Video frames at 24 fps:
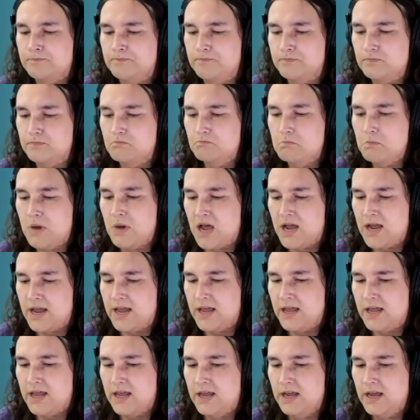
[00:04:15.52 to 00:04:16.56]

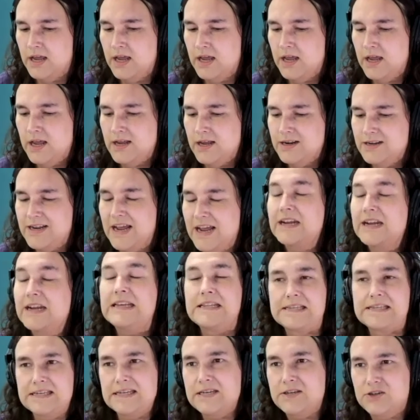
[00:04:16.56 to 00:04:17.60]
my
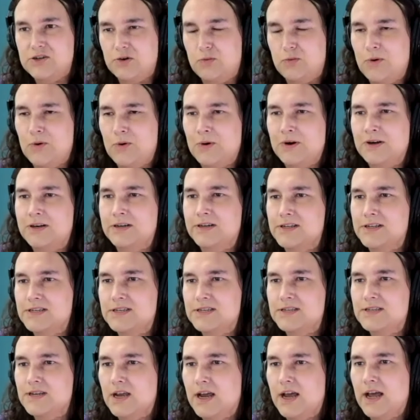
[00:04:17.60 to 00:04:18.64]
tendency
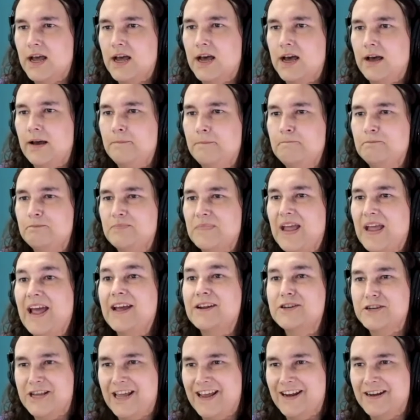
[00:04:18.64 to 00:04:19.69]
towards
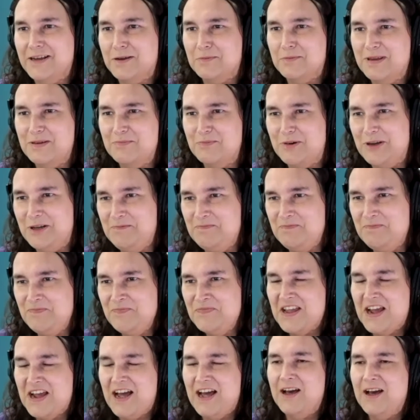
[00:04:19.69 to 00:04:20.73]
educating people.
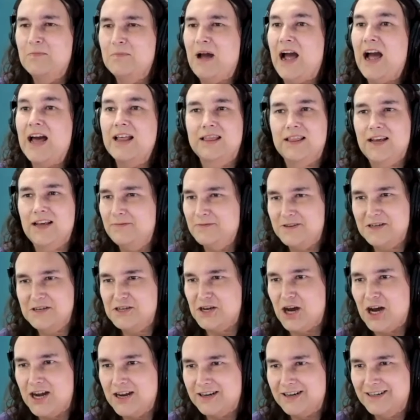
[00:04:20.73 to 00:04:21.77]
I love to
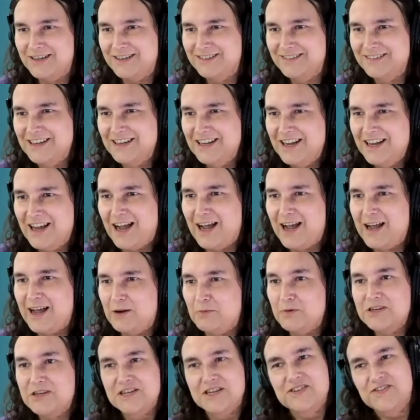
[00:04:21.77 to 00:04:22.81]
talk,
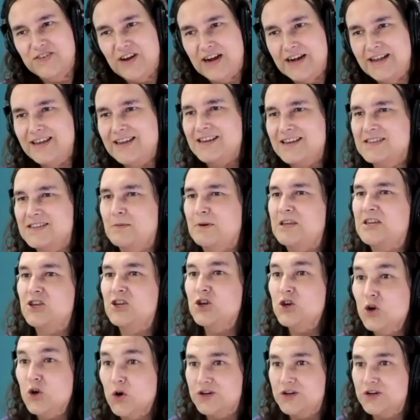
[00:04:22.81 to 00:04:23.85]
which is funny because I'm a
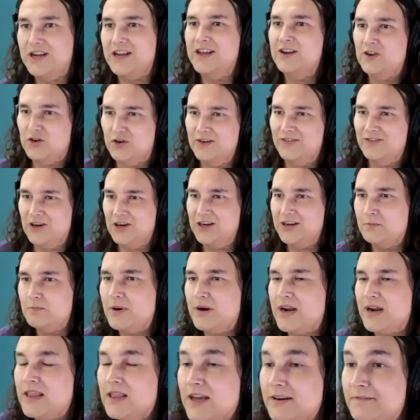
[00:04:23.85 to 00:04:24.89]
huge introvert,
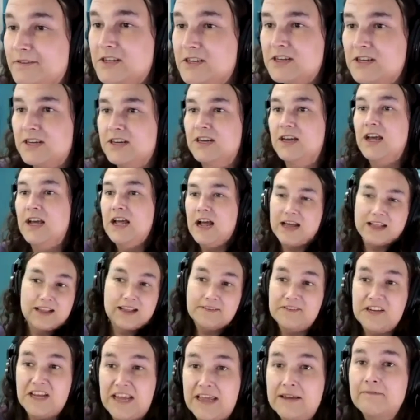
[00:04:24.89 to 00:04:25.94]
but I love
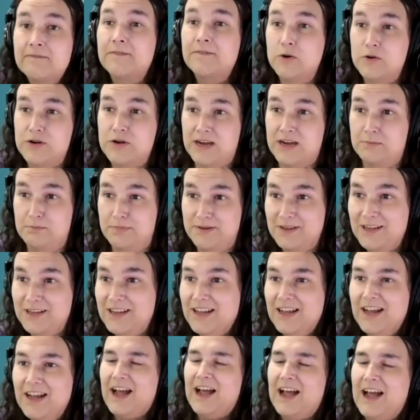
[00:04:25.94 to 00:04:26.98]
to info dump.
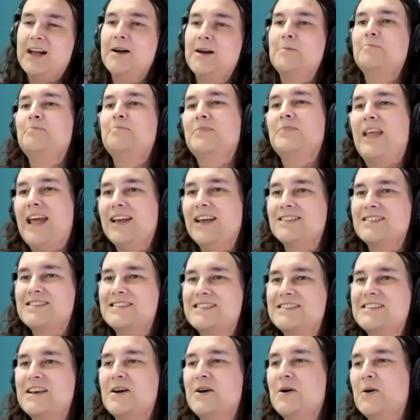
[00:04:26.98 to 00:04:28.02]
And
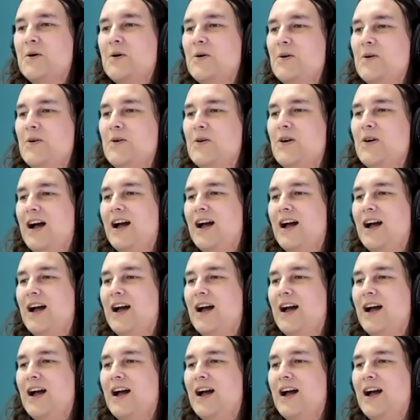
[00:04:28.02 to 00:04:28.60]
so